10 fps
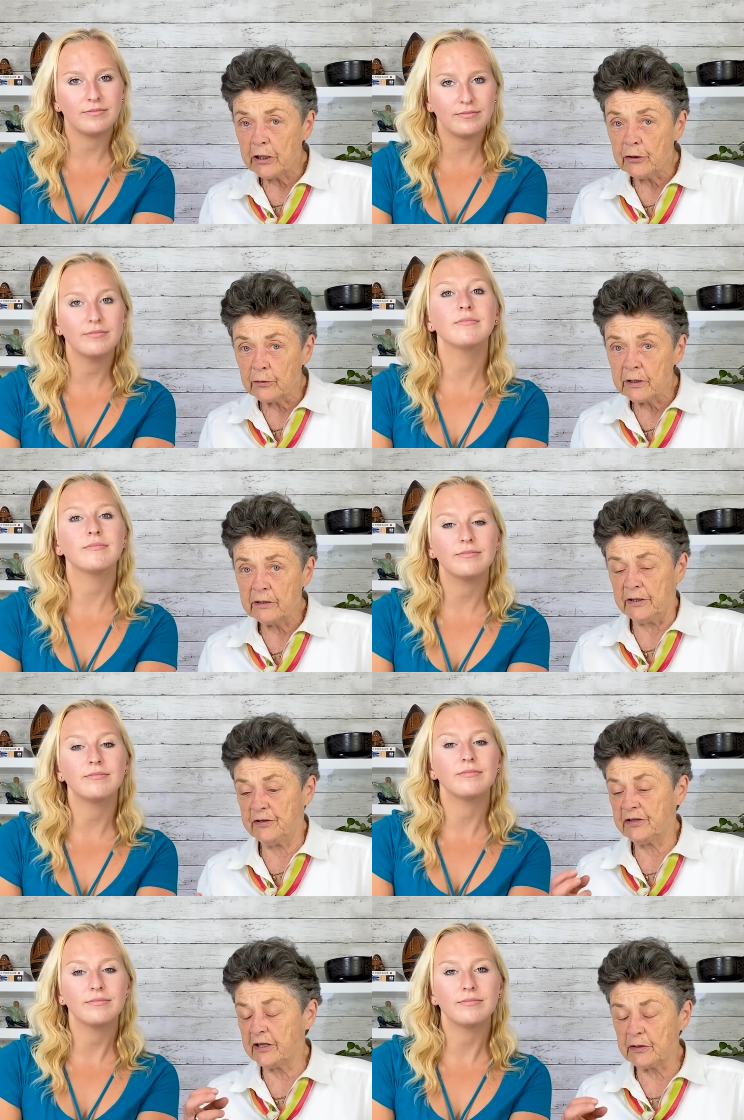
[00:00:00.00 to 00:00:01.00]
Speaker 1: urine, is
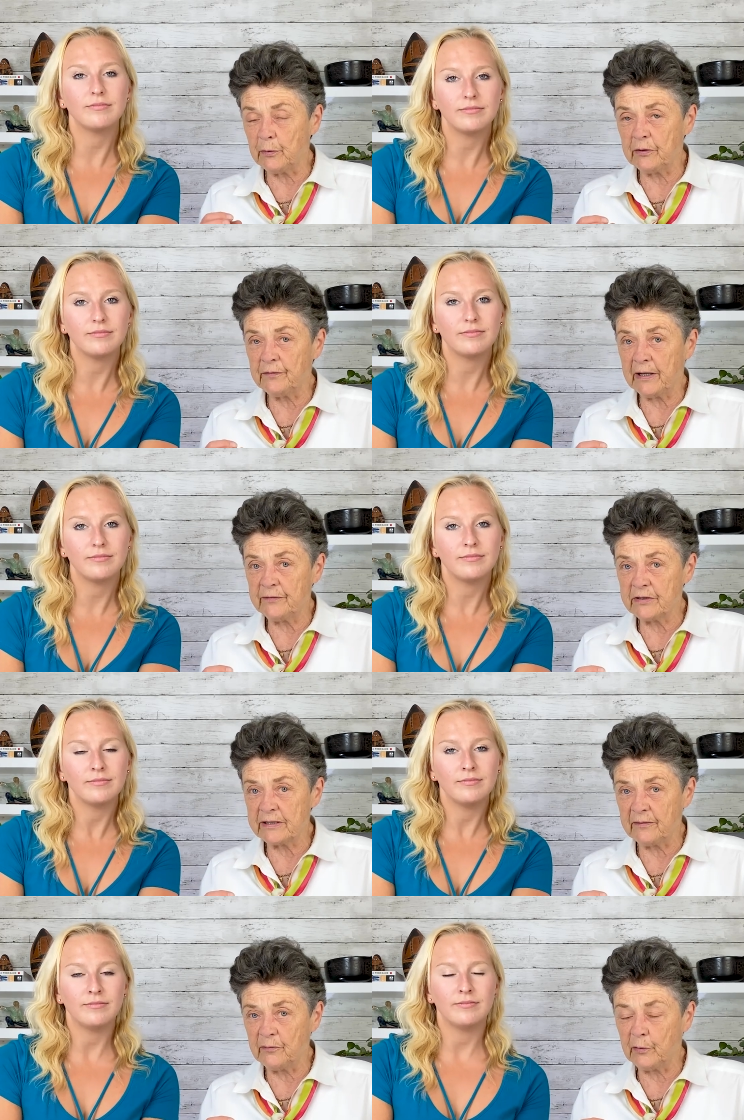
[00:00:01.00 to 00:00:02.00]
six point five to
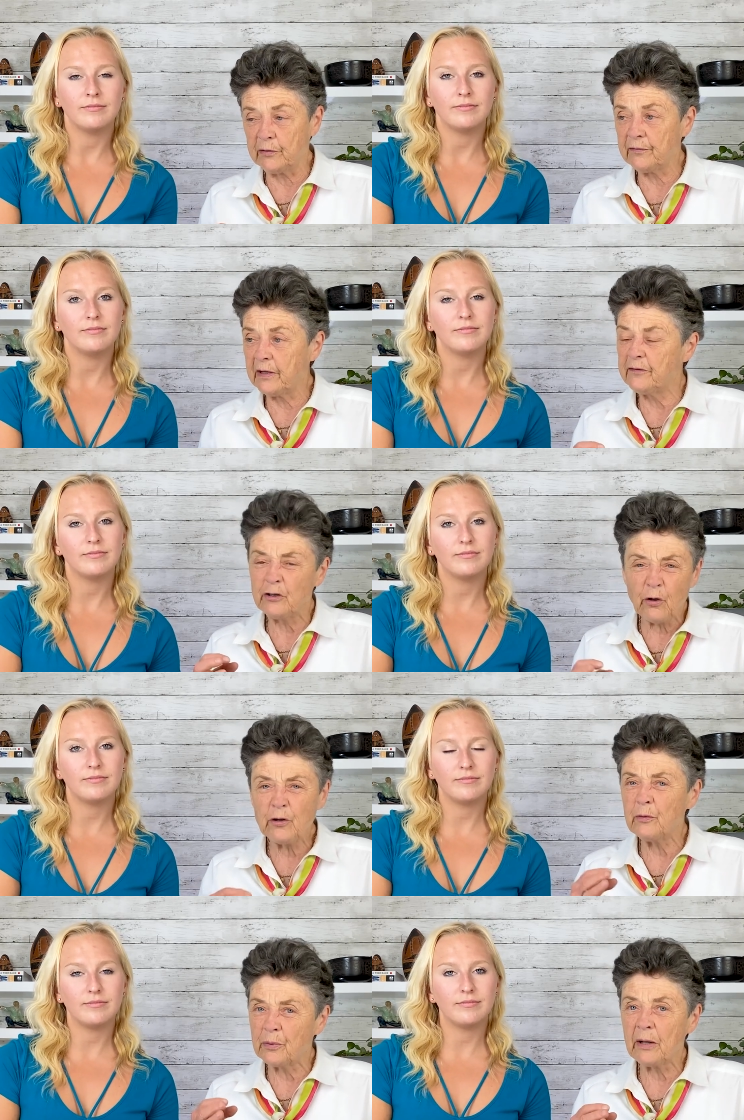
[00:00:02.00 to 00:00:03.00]
seven point five. You know, you
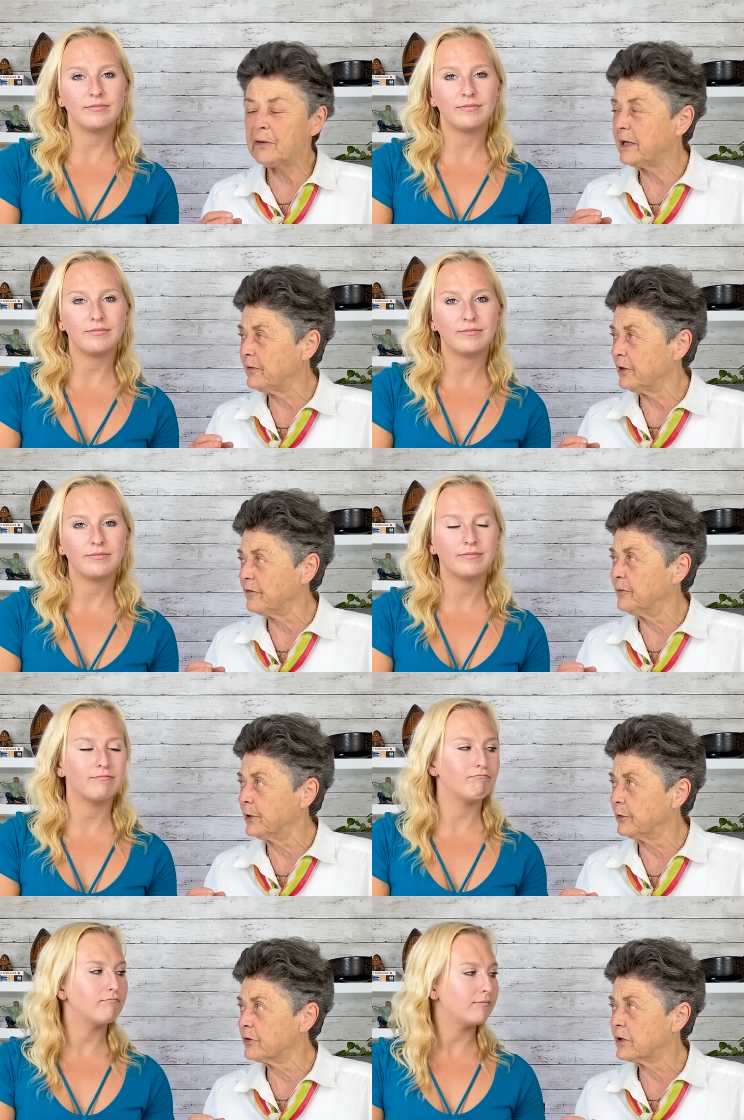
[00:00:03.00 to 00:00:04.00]
probably have enough
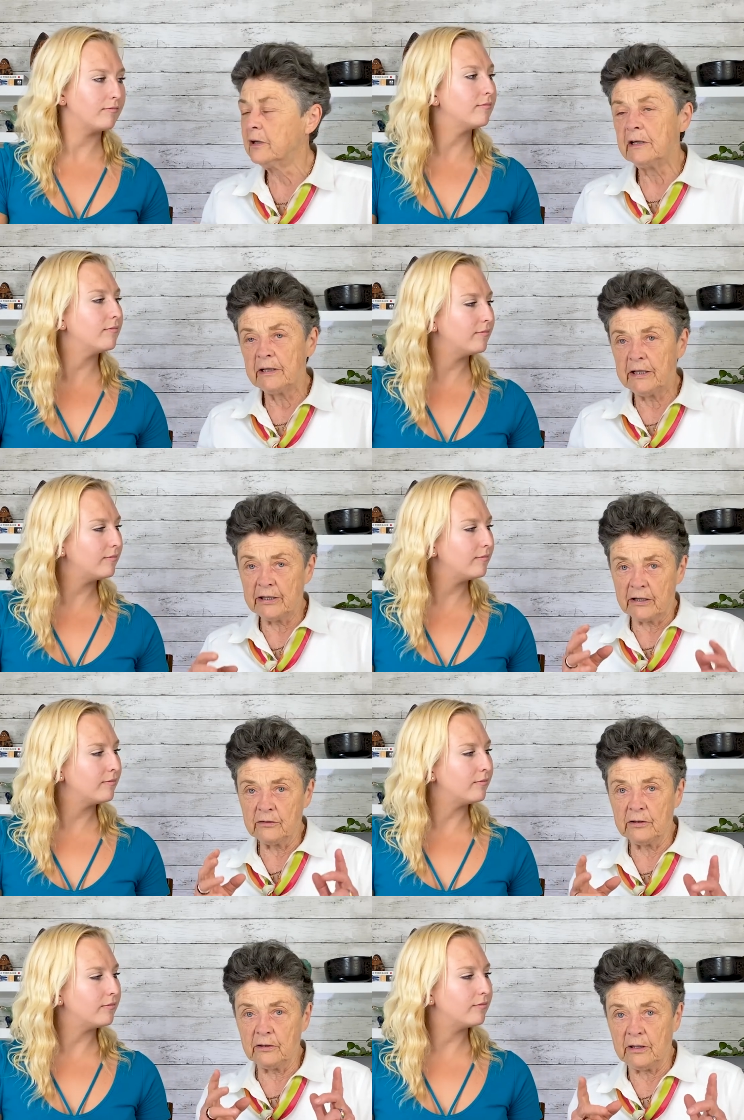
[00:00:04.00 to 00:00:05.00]
minerals. Mm-hmm. Get our
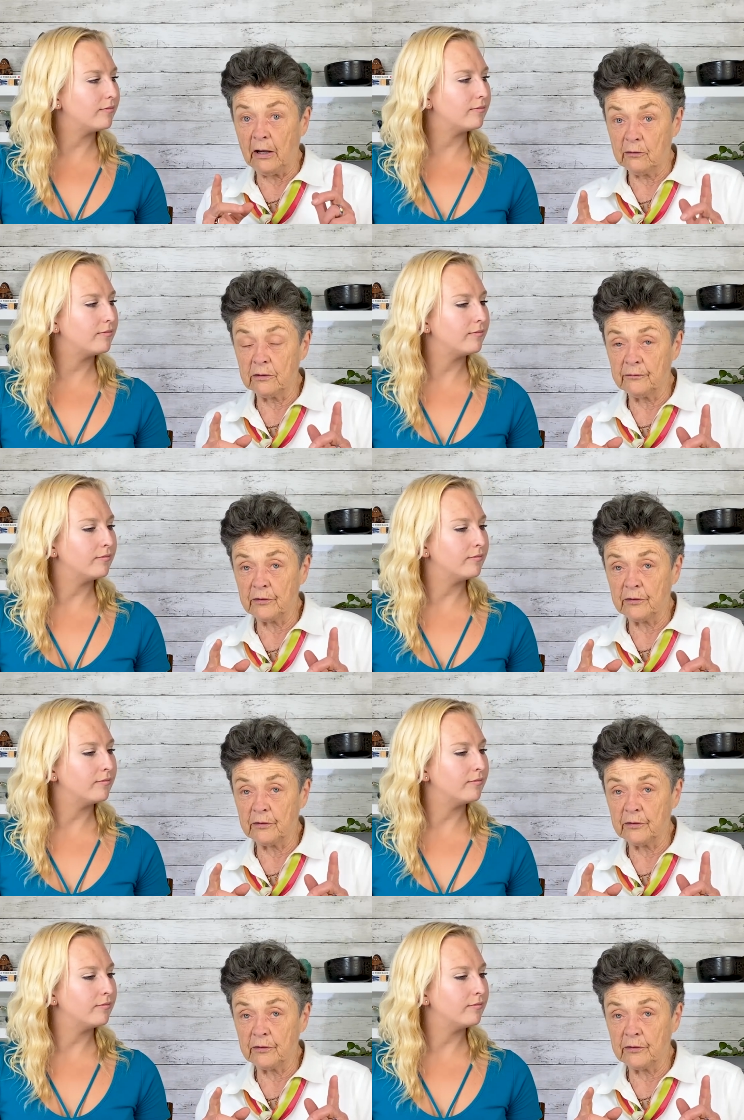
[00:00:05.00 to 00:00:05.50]
little Alkaline for